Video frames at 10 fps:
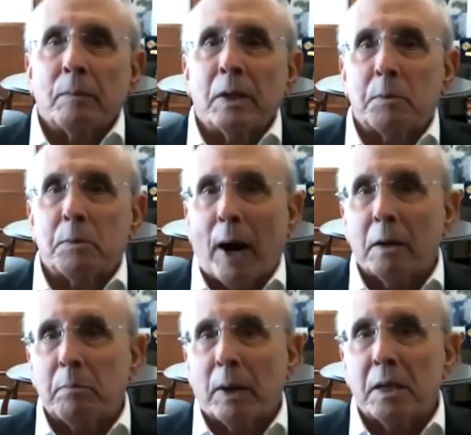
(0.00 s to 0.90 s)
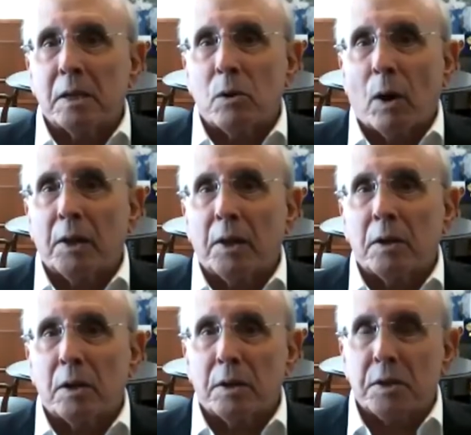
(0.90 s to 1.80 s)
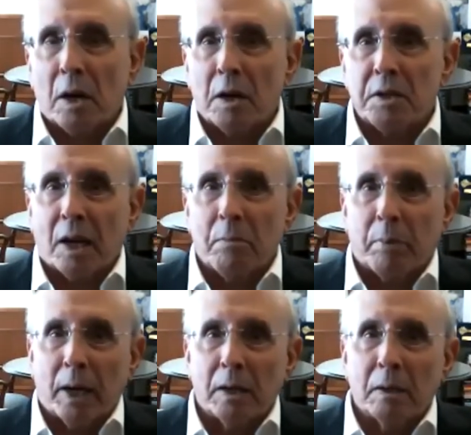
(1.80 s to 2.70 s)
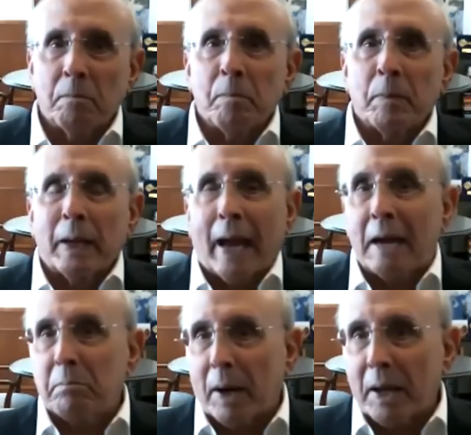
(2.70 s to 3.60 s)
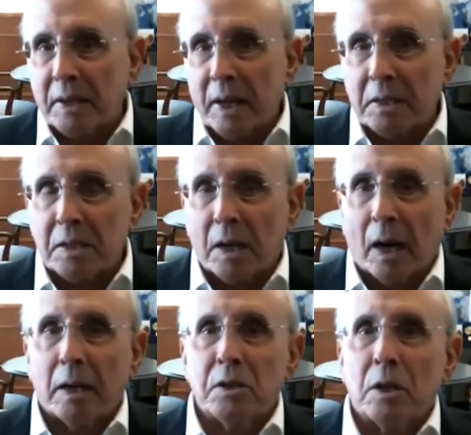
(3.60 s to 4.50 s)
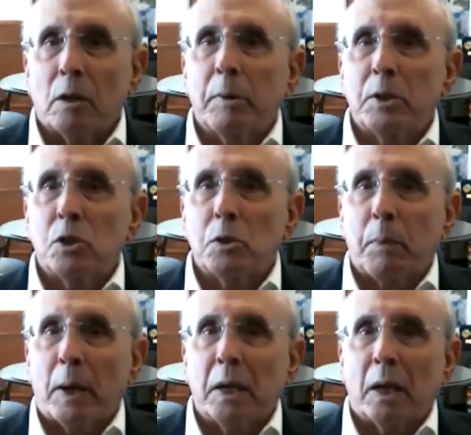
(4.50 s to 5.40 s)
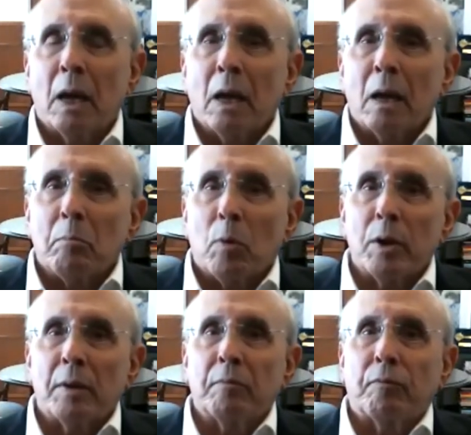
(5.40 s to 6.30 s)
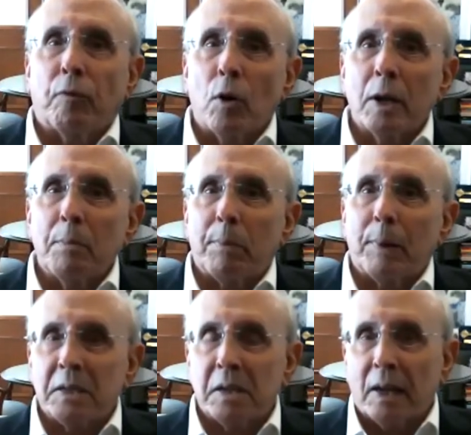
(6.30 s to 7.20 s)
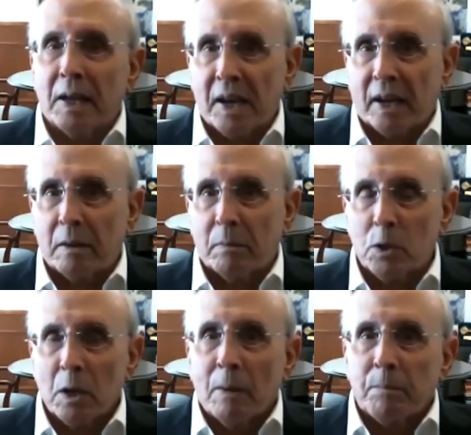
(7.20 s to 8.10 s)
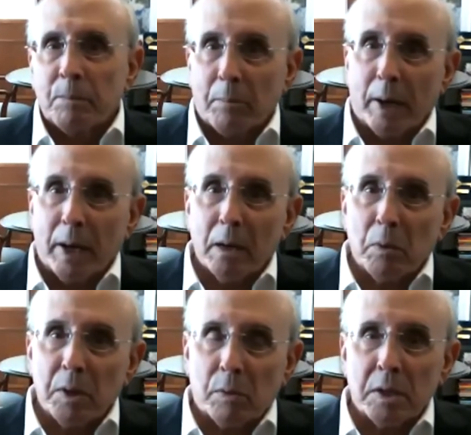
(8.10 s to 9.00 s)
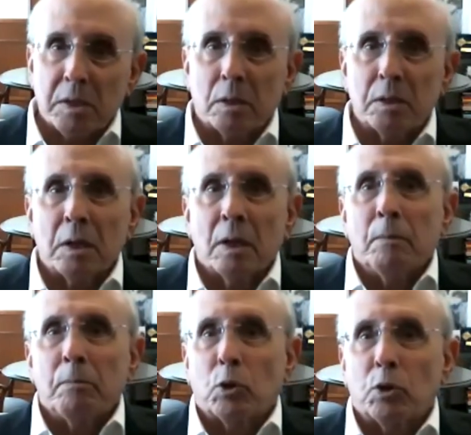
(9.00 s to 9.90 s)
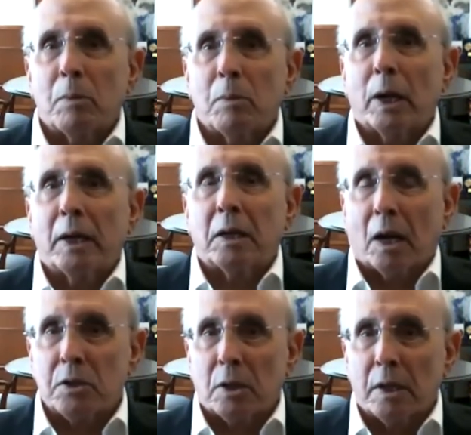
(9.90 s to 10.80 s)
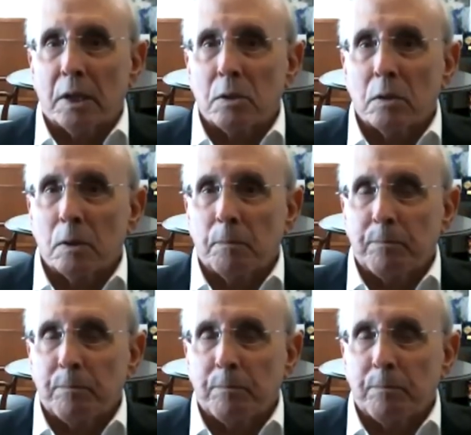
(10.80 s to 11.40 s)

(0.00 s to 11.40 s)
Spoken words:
inspired by the Giralda Under the Stars campaign and by the night sky. She will be suspending more than 40 plexiglass animals embedded with crystals to simulate constellations.